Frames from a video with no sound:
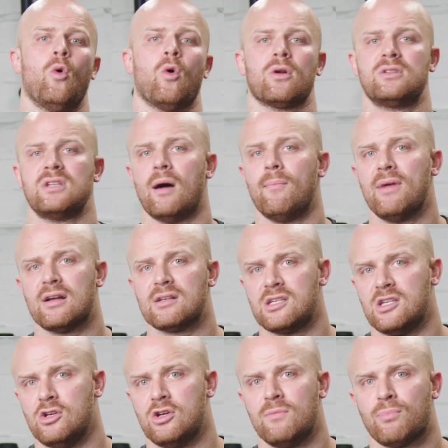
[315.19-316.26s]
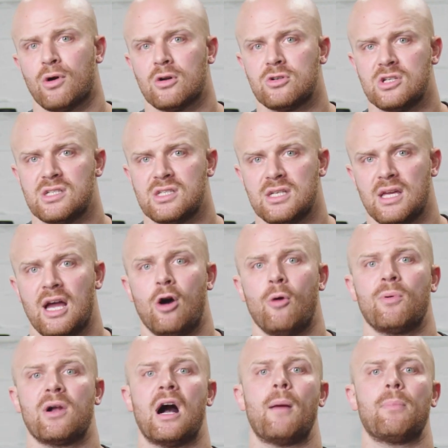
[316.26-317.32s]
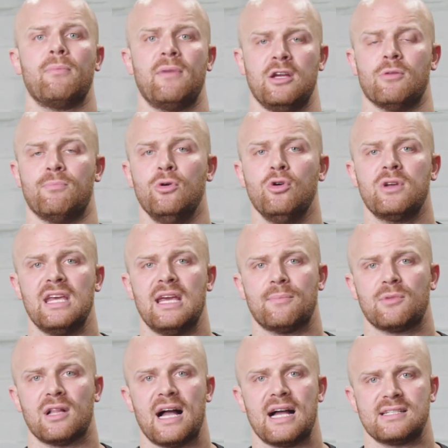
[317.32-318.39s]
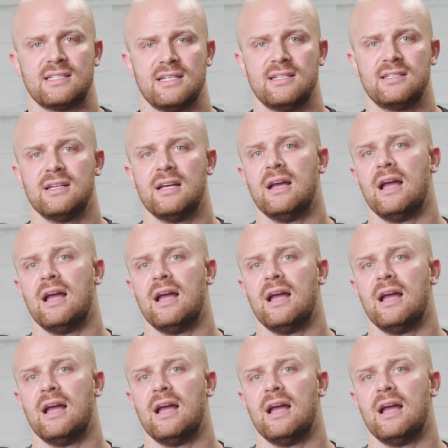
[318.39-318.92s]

or dumbbells that you can purchase to help complement your bootcamp classes.